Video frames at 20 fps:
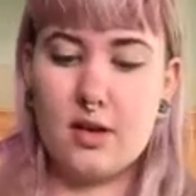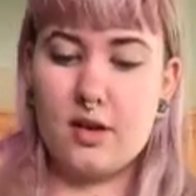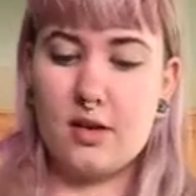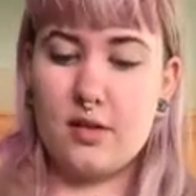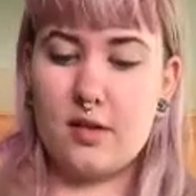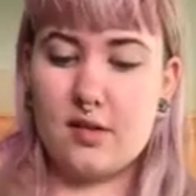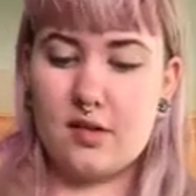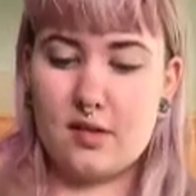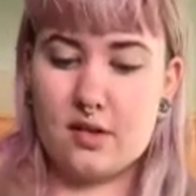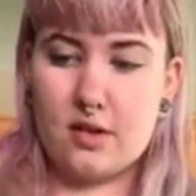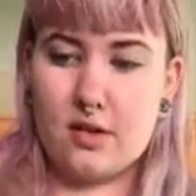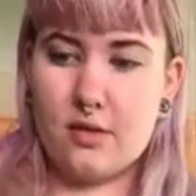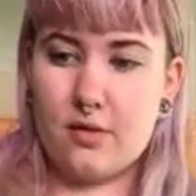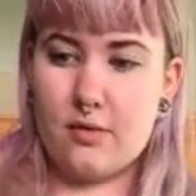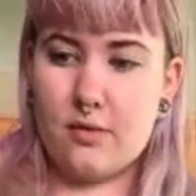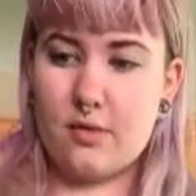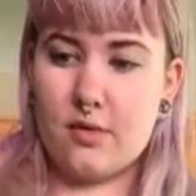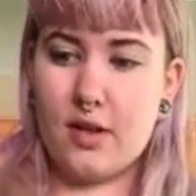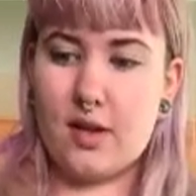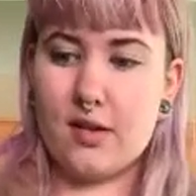
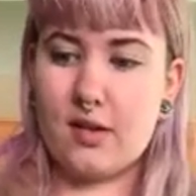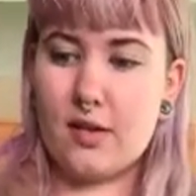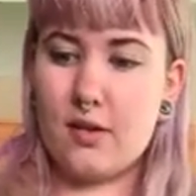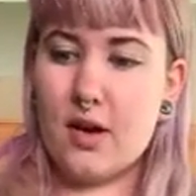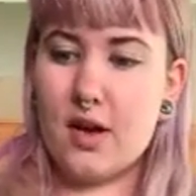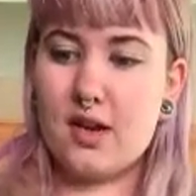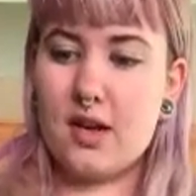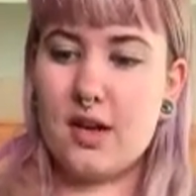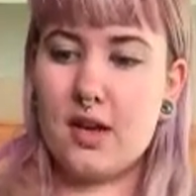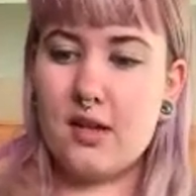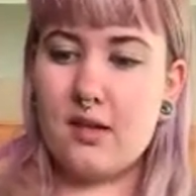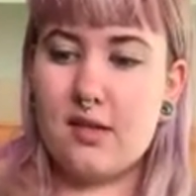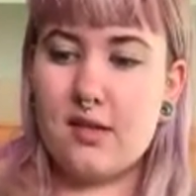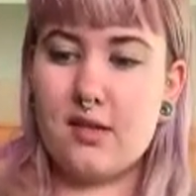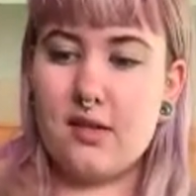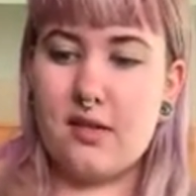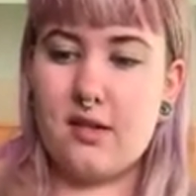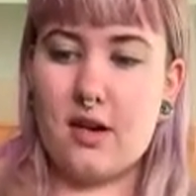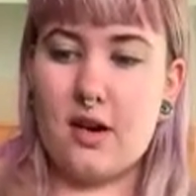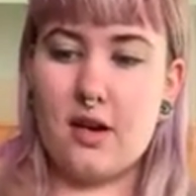So let's go ahead and get
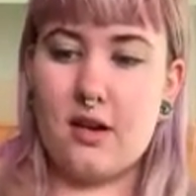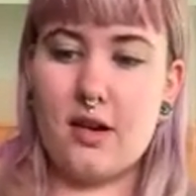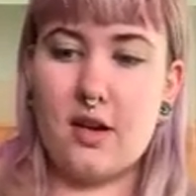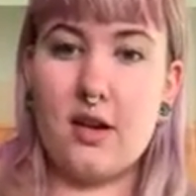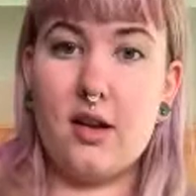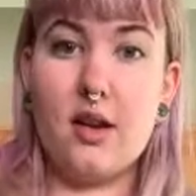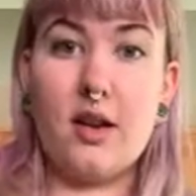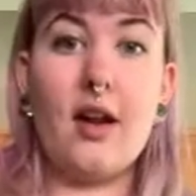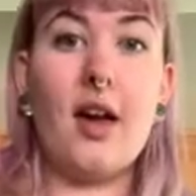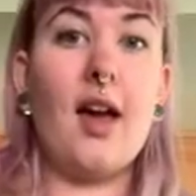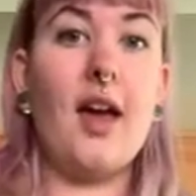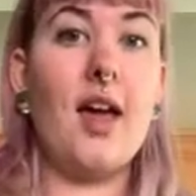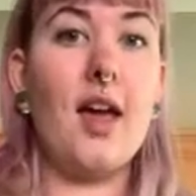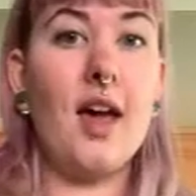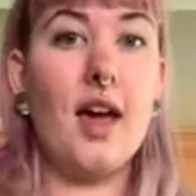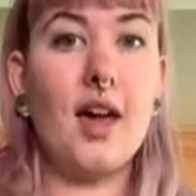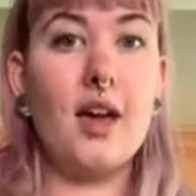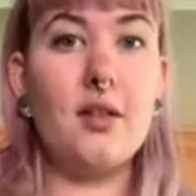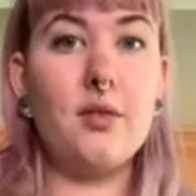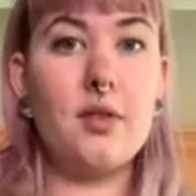started. I
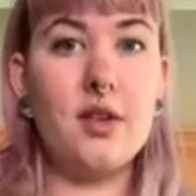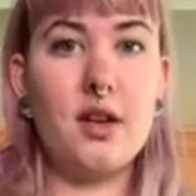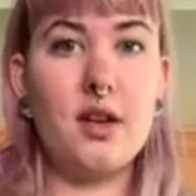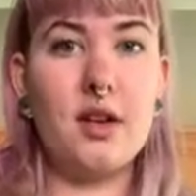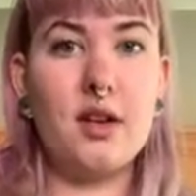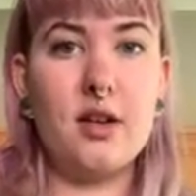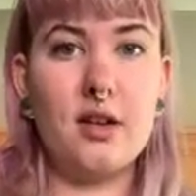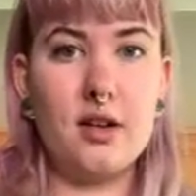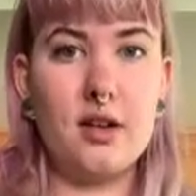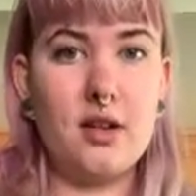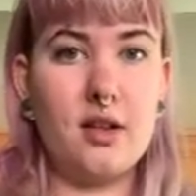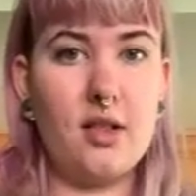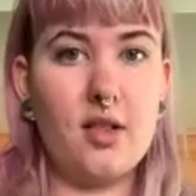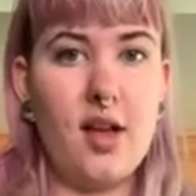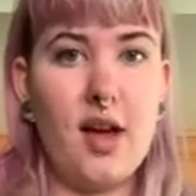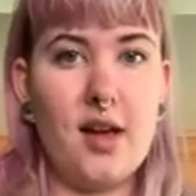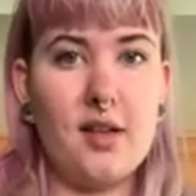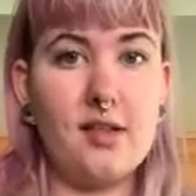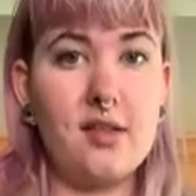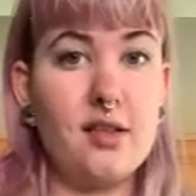have here a
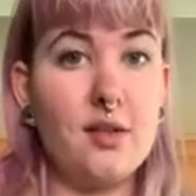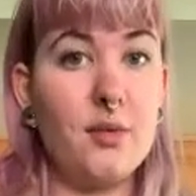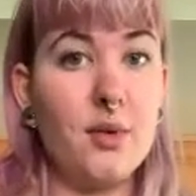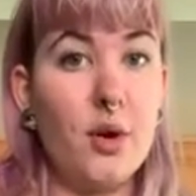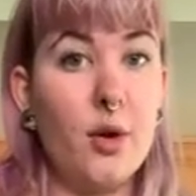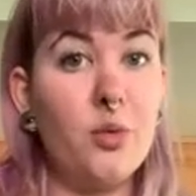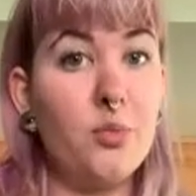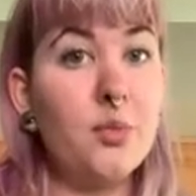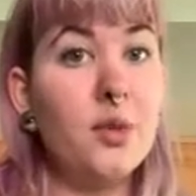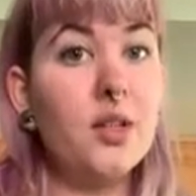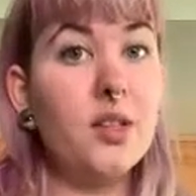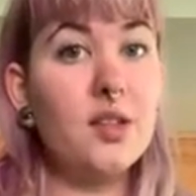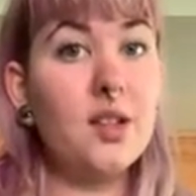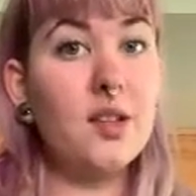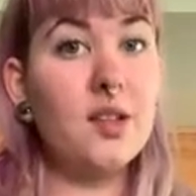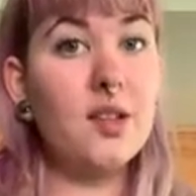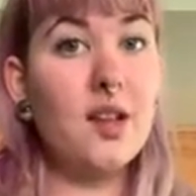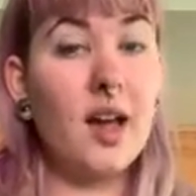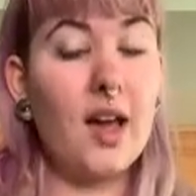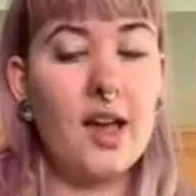glass of oat milk
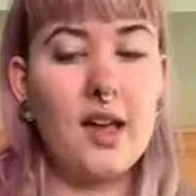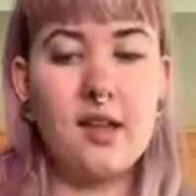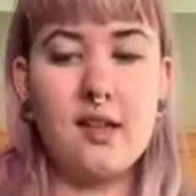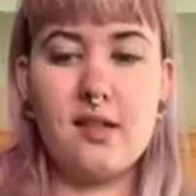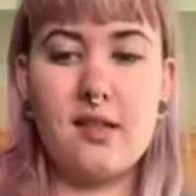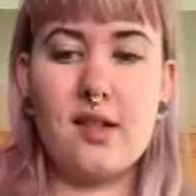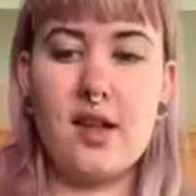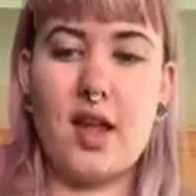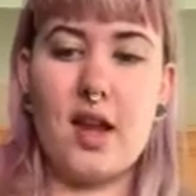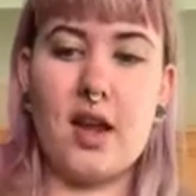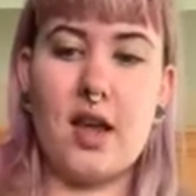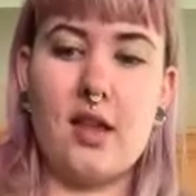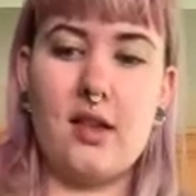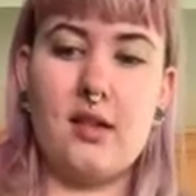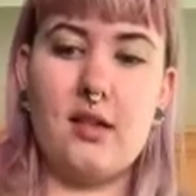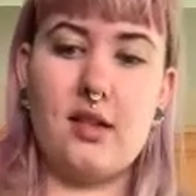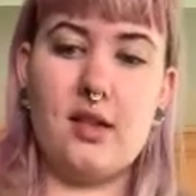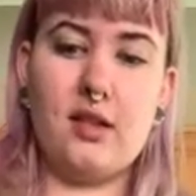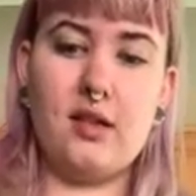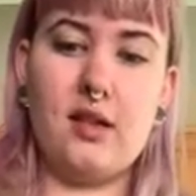that's iced, and I
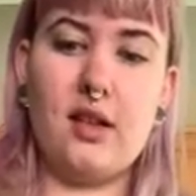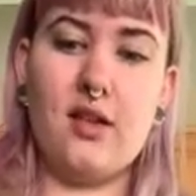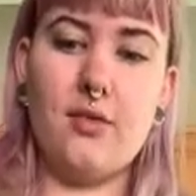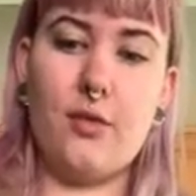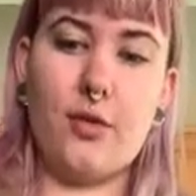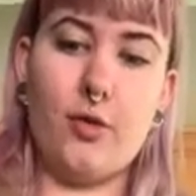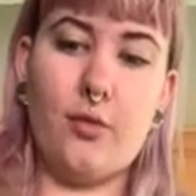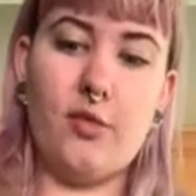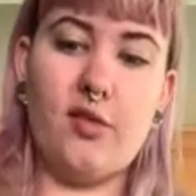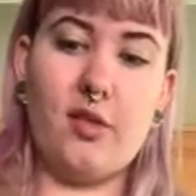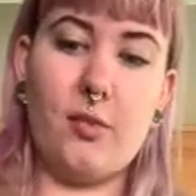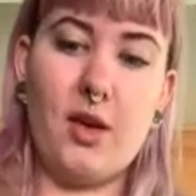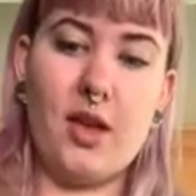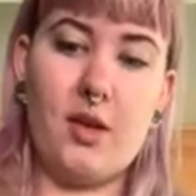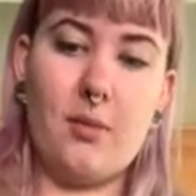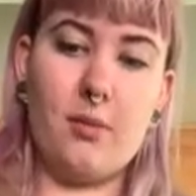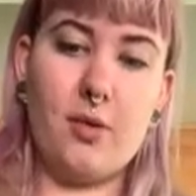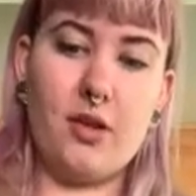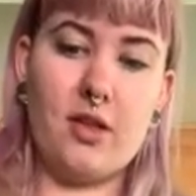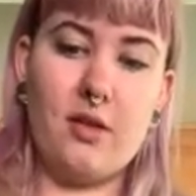did leave room so we
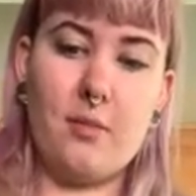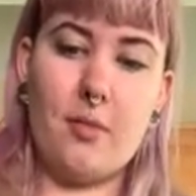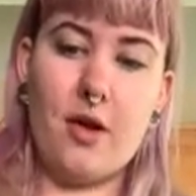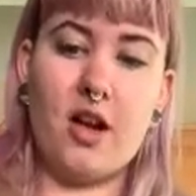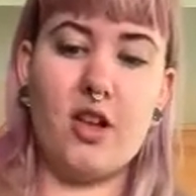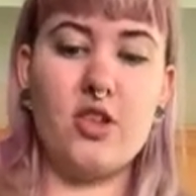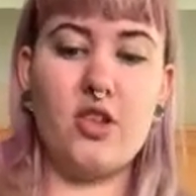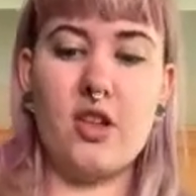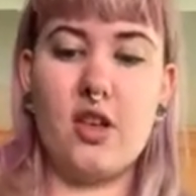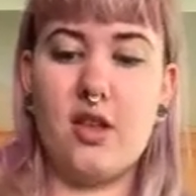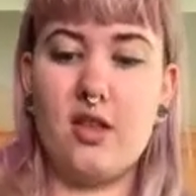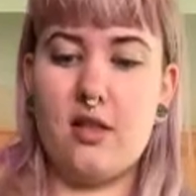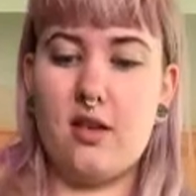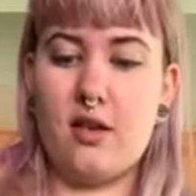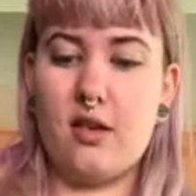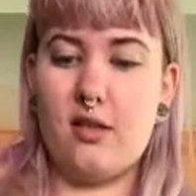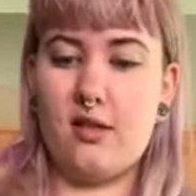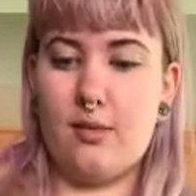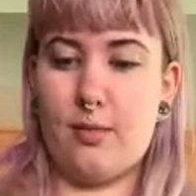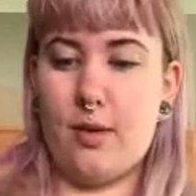can put the matcha in there
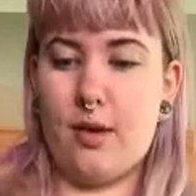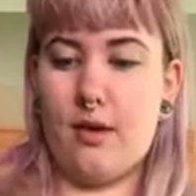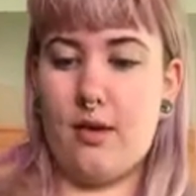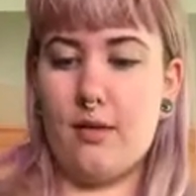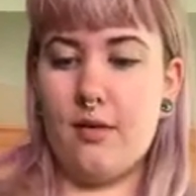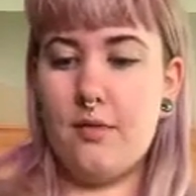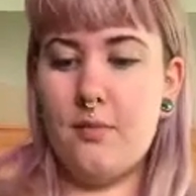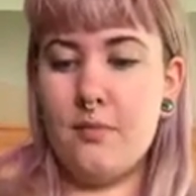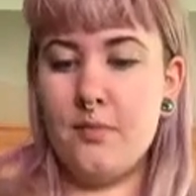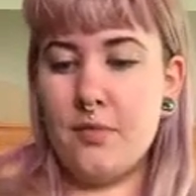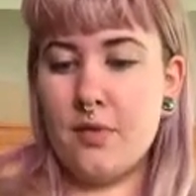as well.